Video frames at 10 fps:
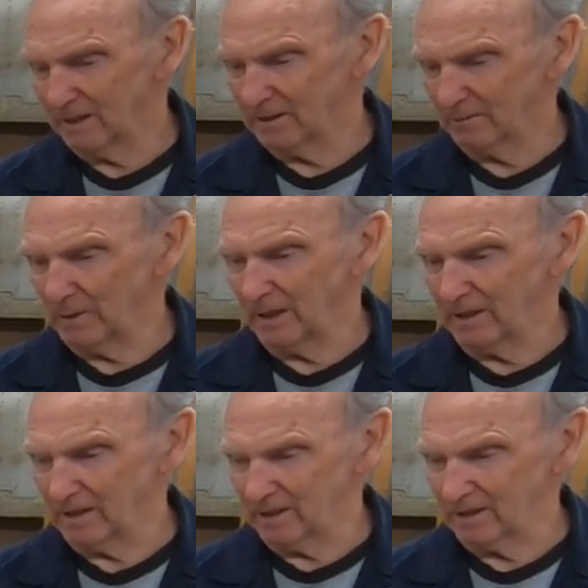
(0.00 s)
to
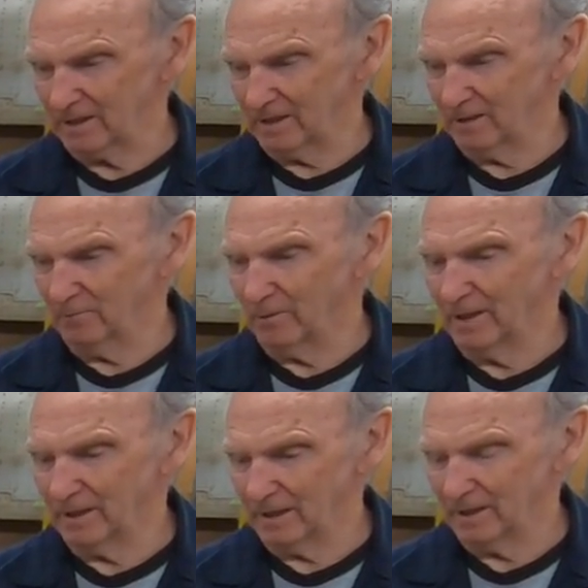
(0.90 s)
make this uh,
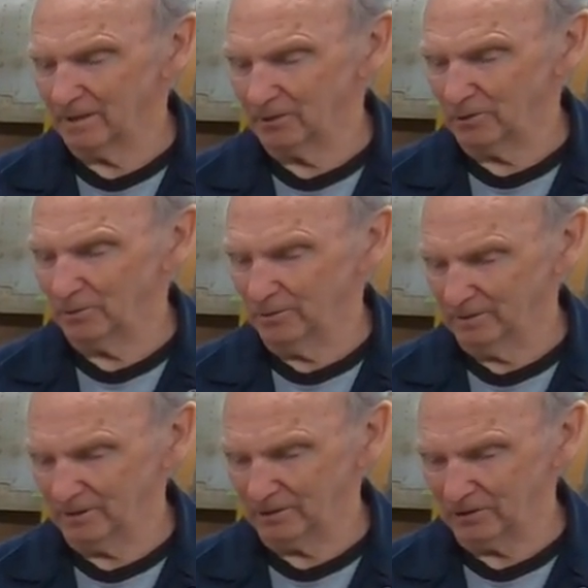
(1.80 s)
one, yeah, two, I
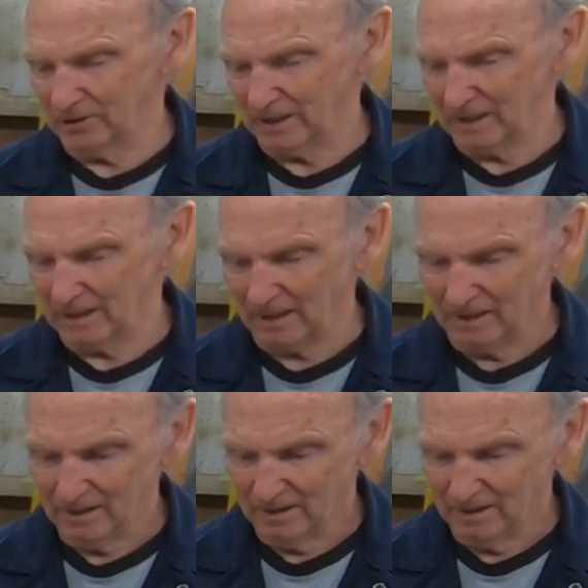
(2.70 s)
should say, yeah.